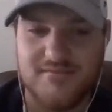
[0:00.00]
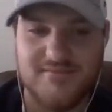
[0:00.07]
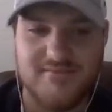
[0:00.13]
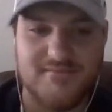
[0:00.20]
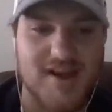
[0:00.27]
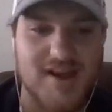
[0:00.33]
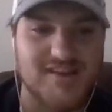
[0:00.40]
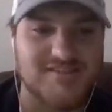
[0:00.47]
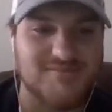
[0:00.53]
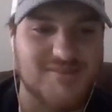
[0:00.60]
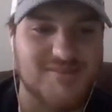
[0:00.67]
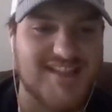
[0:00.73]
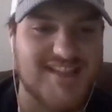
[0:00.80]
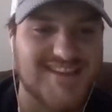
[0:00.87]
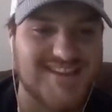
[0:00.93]
possibly
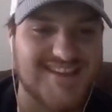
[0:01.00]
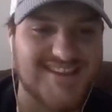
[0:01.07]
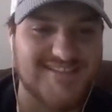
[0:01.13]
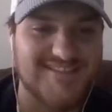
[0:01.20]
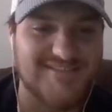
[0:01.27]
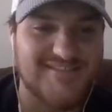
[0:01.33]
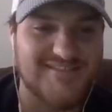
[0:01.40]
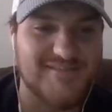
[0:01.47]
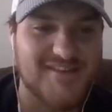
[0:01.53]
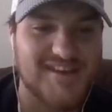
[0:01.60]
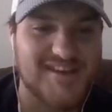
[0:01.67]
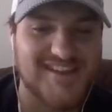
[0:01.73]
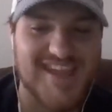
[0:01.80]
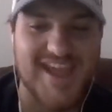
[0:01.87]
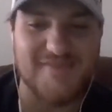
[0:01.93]
like
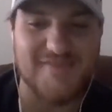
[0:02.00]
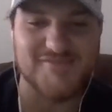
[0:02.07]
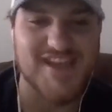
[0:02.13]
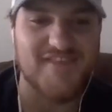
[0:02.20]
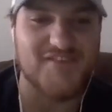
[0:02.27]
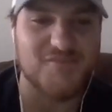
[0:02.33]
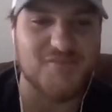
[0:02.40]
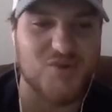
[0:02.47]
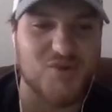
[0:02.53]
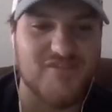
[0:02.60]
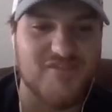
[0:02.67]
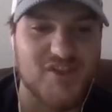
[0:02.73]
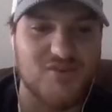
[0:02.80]
Game 7 preview.